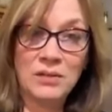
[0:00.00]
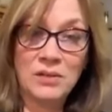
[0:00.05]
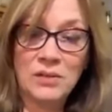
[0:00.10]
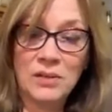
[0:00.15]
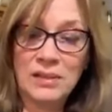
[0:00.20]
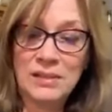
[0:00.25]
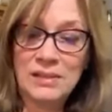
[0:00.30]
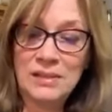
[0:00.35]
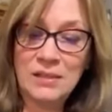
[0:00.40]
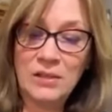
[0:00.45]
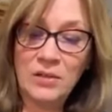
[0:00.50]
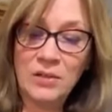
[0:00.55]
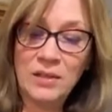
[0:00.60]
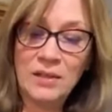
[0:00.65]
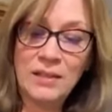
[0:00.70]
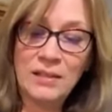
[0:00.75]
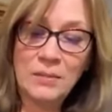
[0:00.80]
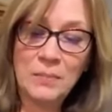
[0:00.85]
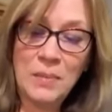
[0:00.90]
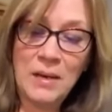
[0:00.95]
So I
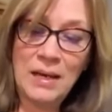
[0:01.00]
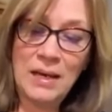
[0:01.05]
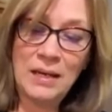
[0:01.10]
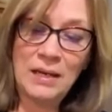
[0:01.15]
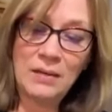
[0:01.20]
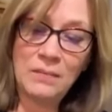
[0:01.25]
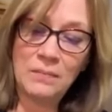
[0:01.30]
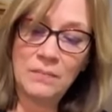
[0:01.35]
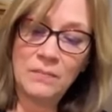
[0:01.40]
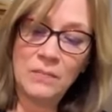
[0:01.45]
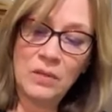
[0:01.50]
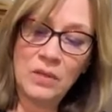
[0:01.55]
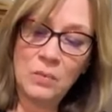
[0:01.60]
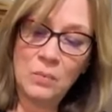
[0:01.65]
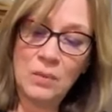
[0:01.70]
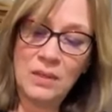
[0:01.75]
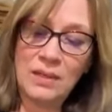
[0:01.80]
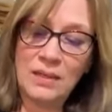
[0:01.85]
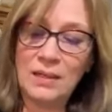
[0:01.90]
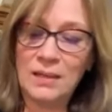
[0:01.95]
started at the bottom, you
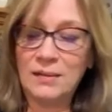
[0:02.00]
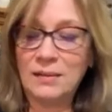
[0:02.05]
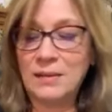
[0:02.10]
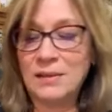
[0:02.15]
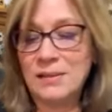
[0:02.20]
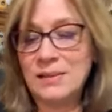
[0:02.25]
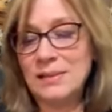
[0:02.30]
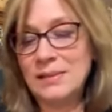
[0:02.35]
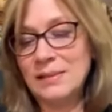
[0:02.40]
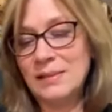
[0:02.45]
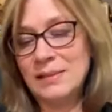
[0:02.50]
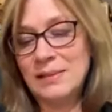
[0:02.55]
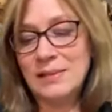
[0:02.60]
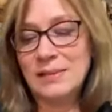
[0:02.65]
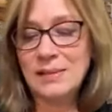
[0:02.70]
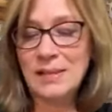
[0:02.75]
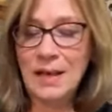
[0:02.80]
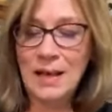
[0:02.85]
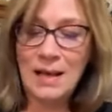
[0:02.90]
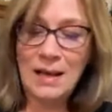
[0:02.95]
want to get the
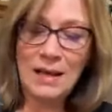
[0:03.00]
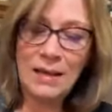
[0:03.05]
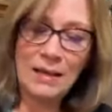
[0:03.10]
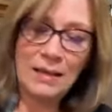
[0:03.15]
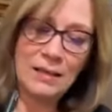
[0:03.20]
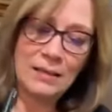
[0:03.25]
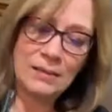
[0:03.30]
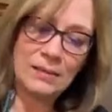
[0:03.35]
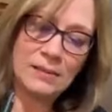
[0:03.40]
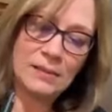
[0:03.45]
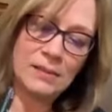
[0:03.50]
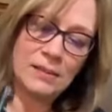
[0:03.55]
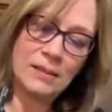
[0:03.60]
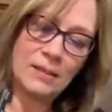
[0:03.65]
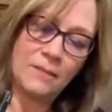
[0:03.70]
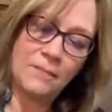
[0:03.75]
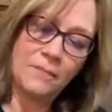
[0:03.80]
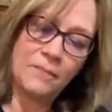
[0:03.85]
sides,